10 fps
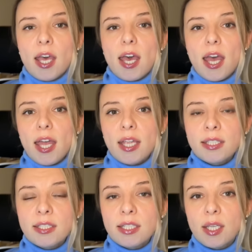
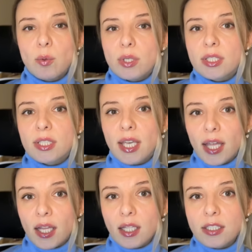and he was
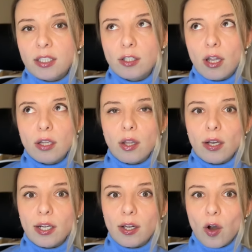killed not
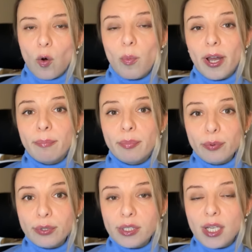long ago by
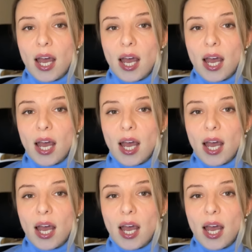Putin